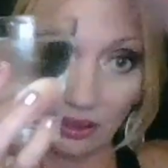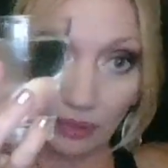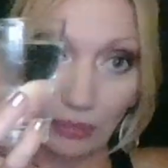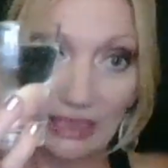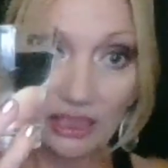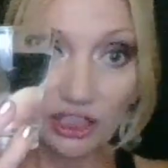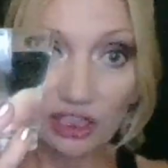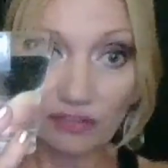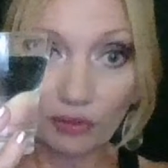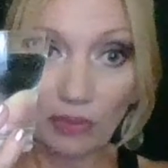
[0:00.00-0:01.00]

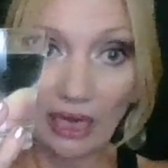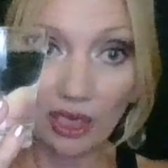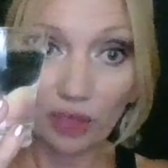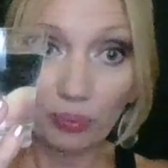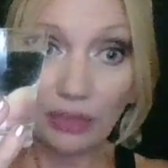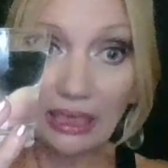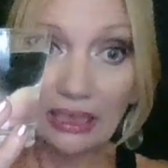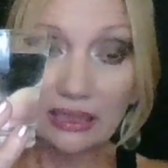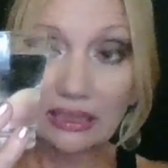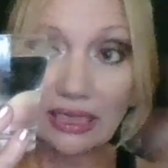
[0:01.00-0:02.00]
messages from higher
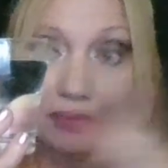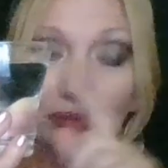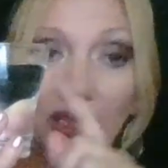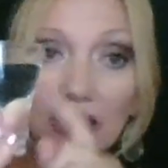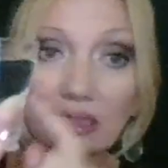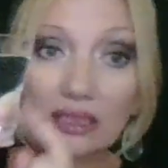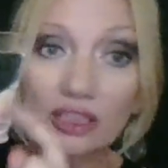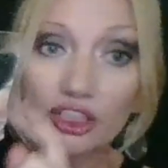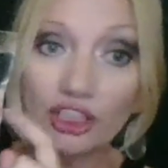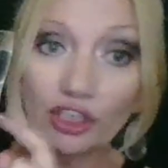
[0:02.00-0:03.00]
beings, that means
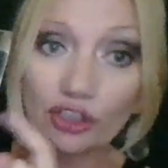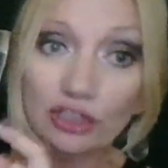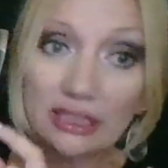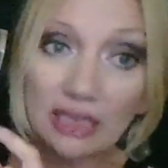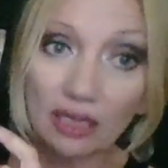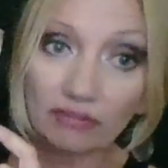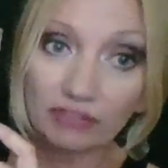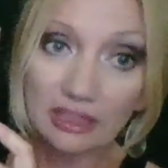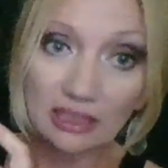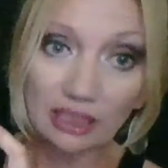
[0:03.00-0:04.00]
she herself
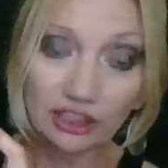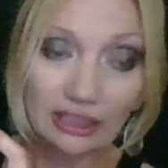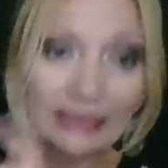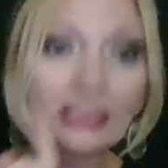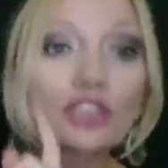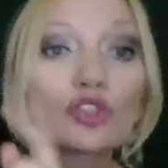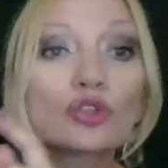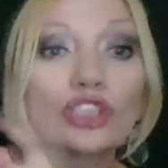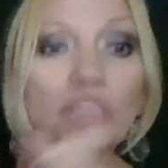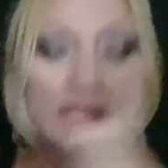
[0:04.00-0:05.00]
is not connected. So
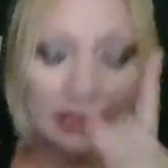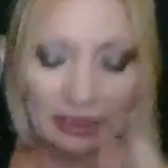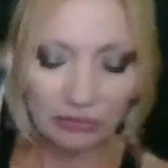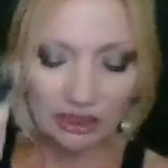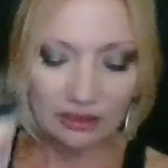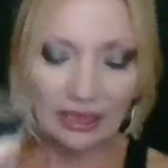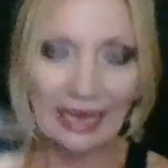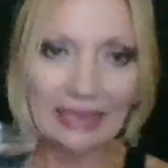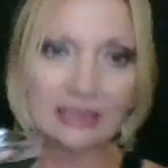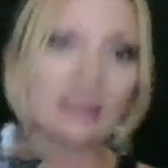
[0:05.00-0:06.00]
she's an empty
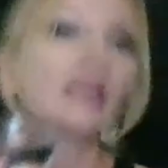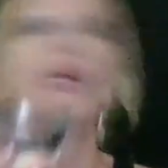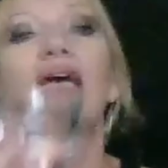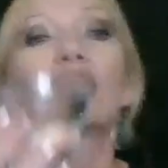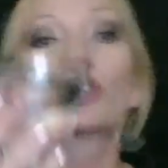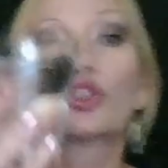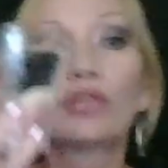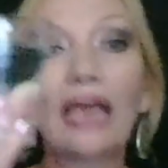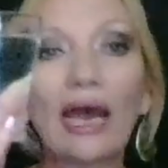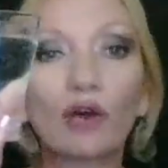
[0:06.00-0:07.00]
glass. And so
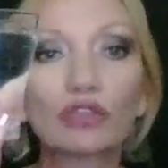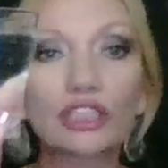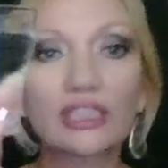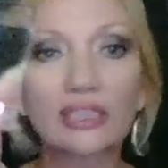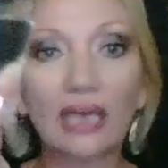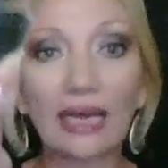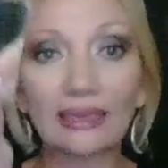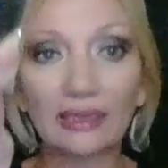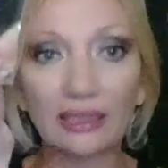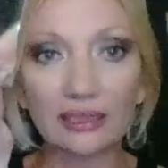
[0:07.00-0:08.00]
now she's
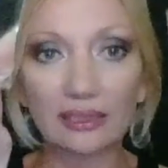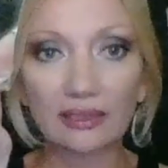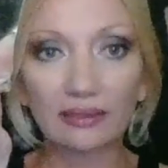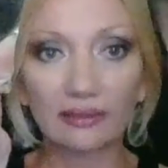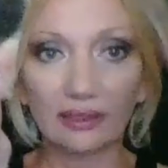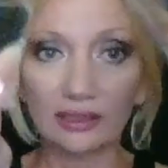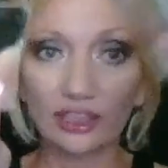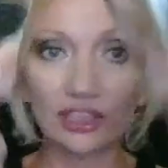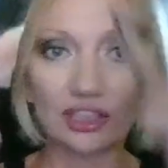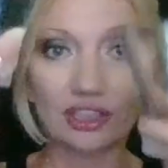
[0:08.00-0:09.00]
got this, and
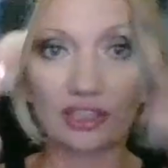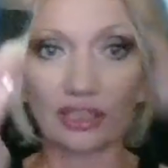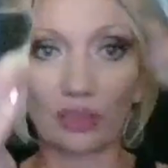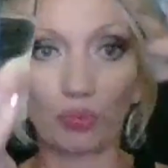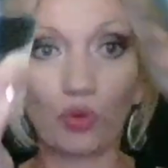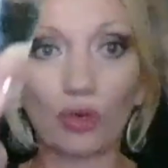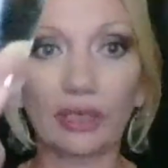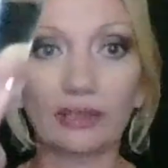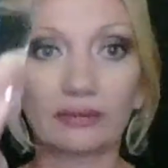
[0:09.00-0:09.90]
she's just gonna pour it.